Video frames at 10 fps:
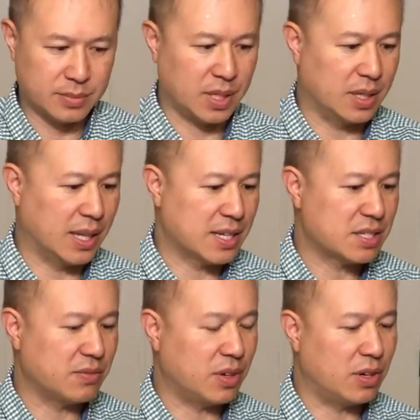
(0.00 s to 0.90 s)
And last
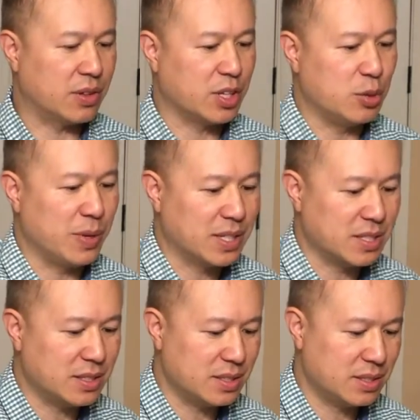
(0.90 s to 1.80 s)
of all, the
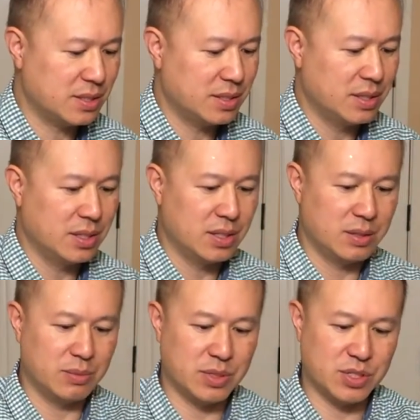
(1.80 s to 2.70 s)
humectant,
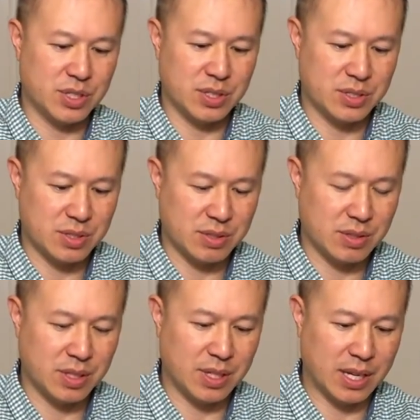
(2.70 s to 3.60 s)
which is
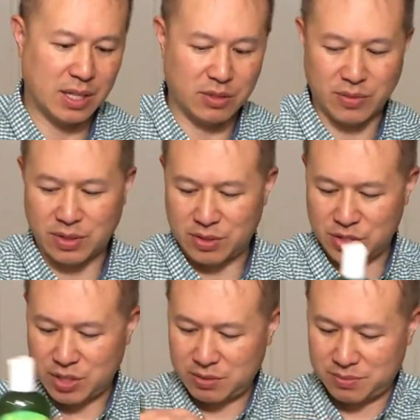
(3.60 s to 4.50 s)
the aloe vera
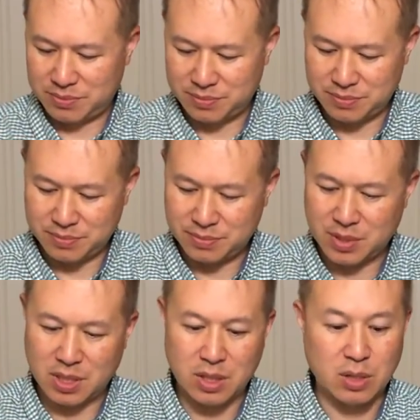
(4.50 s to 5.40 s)
gel,
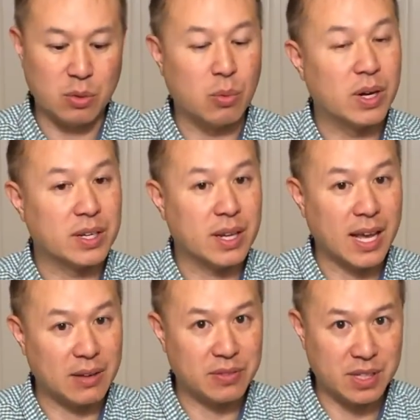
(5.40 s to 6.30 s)

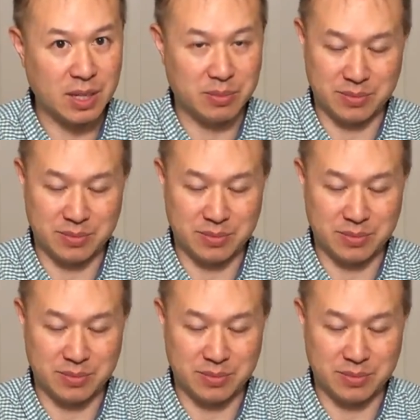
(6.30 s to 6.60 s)
1/2 cup.